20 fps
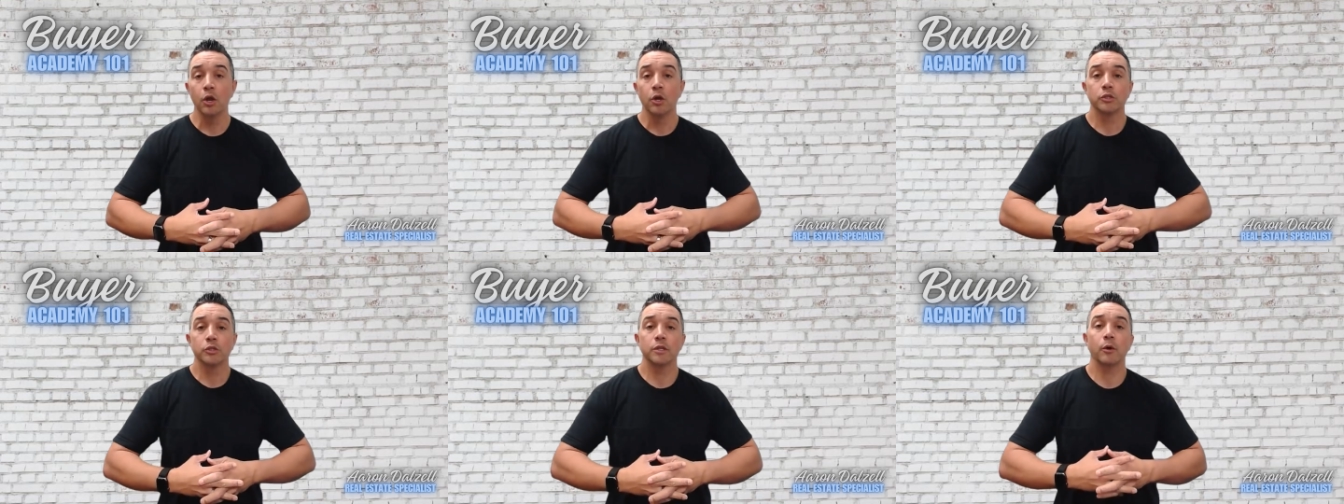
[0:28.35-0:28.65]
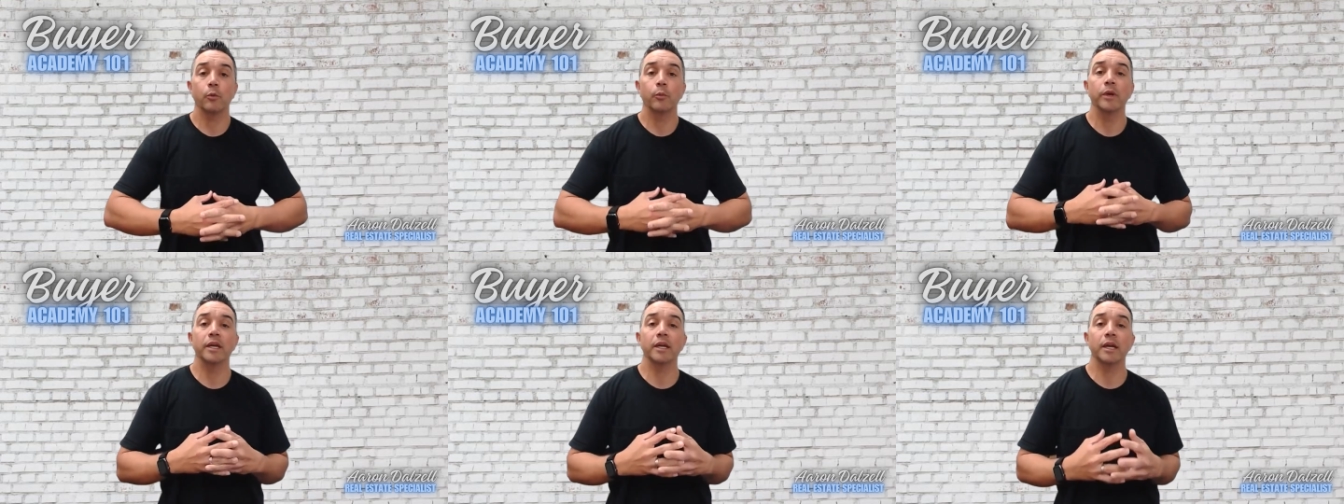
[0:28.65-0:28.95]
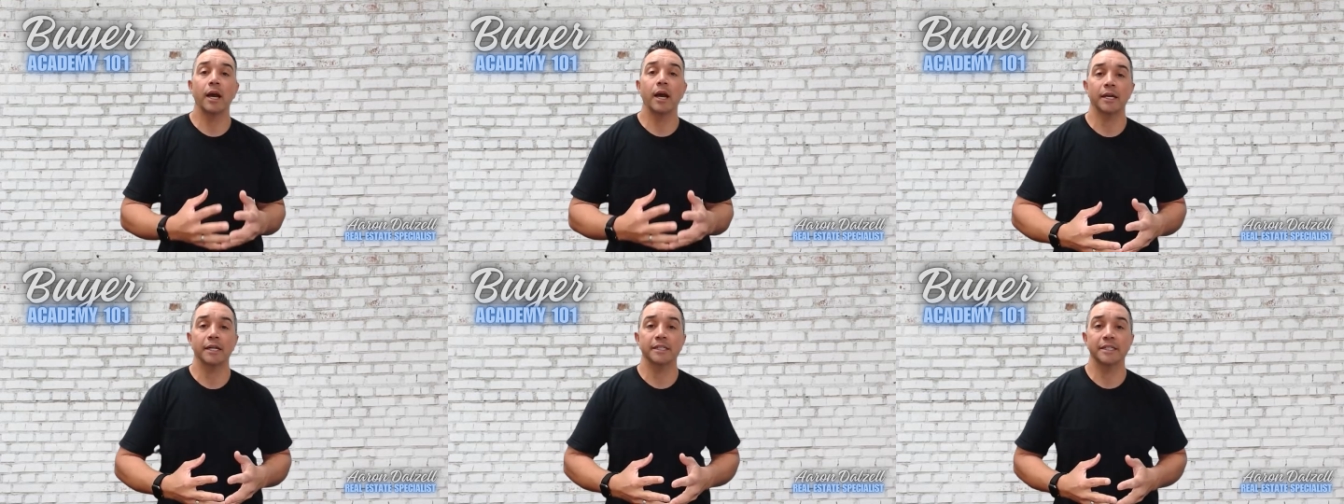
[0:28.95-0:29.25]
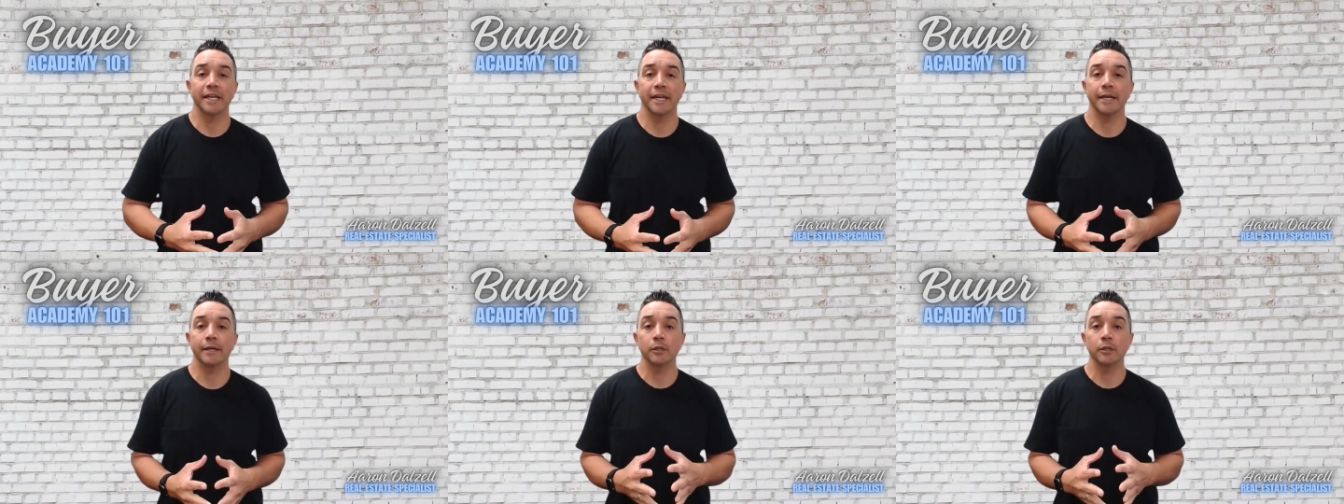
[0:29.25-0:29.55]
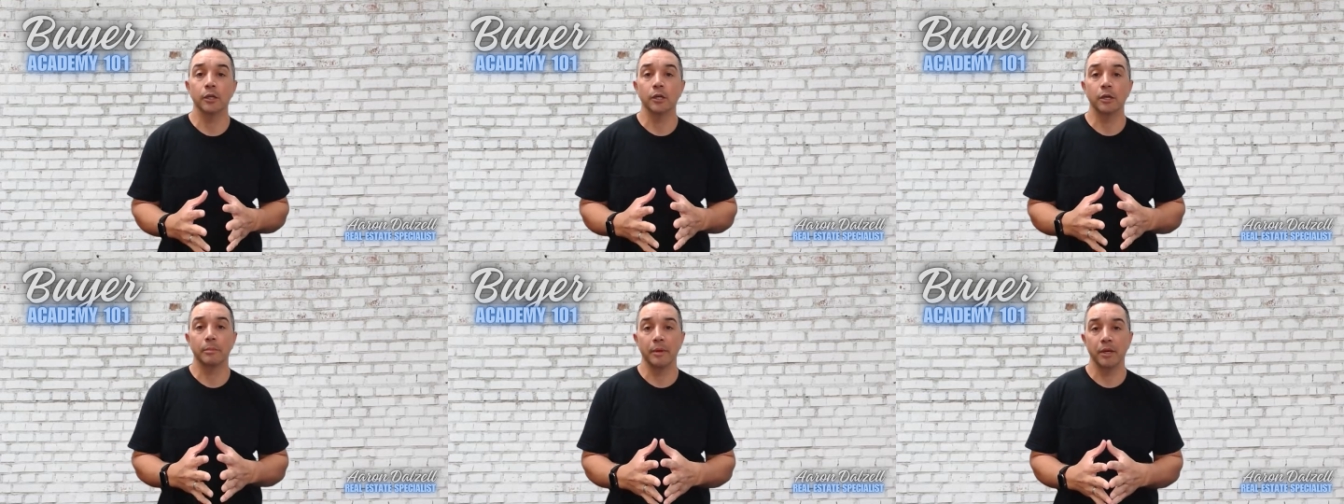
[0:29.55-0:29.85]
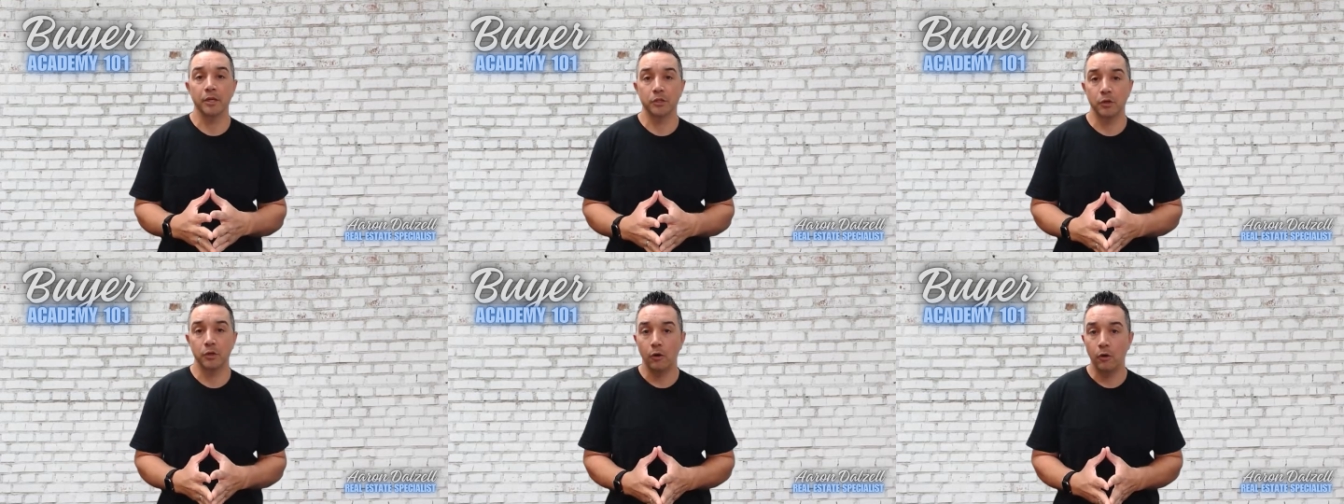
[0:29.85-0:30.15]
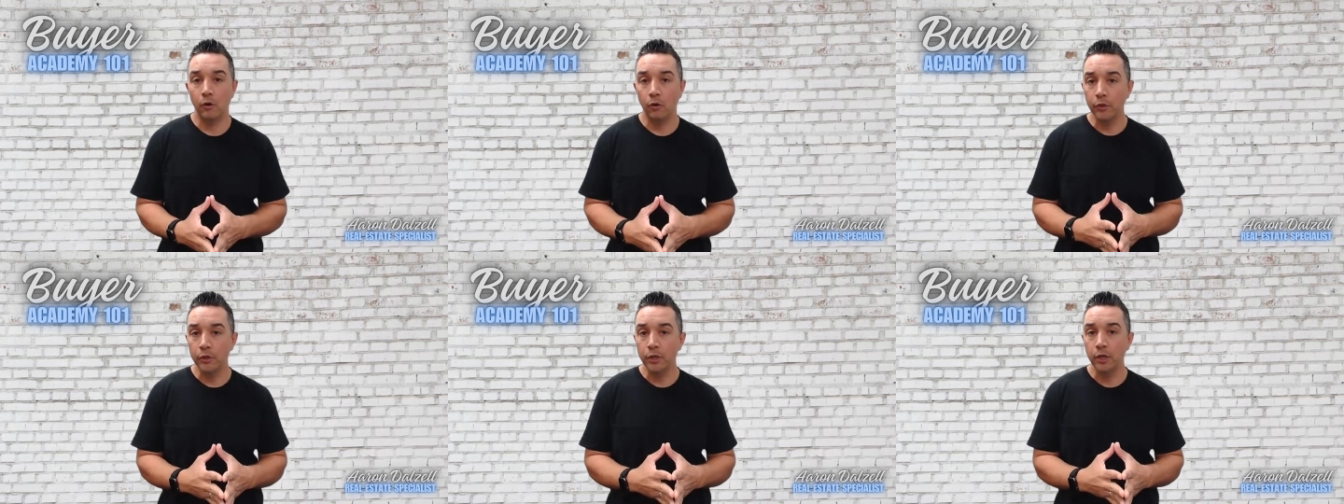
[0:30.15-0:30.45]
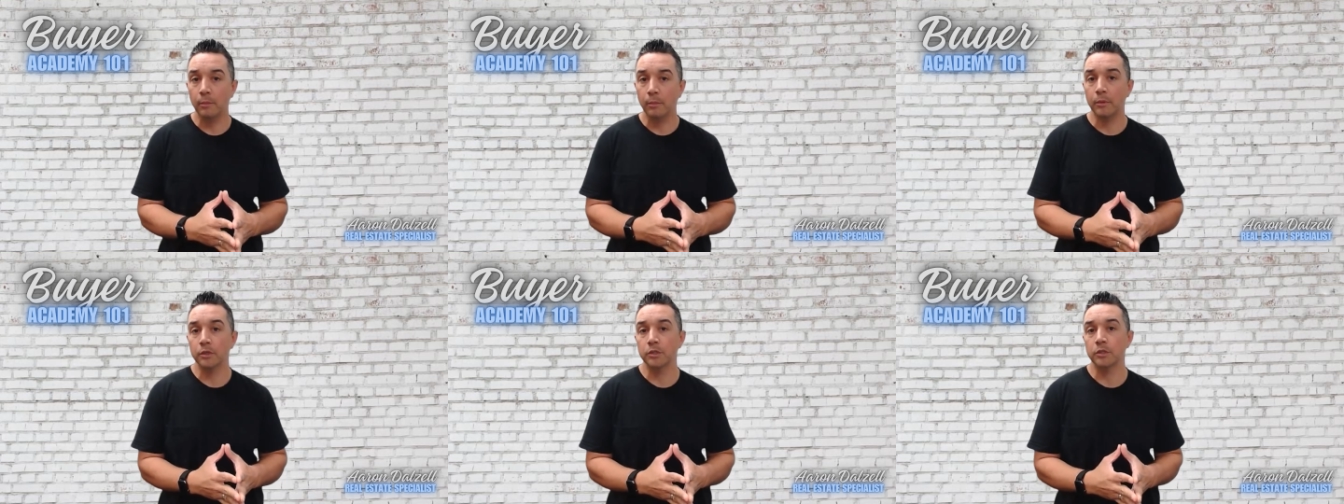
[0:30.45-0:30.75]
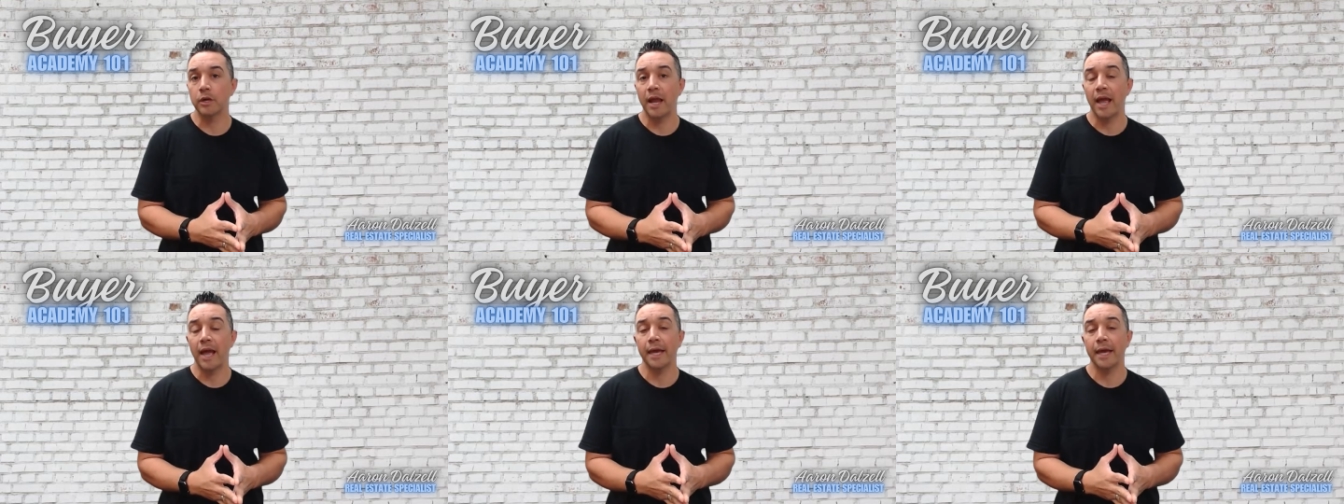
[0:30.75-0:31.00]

so that we can kind of take a look, make sure all the numbers are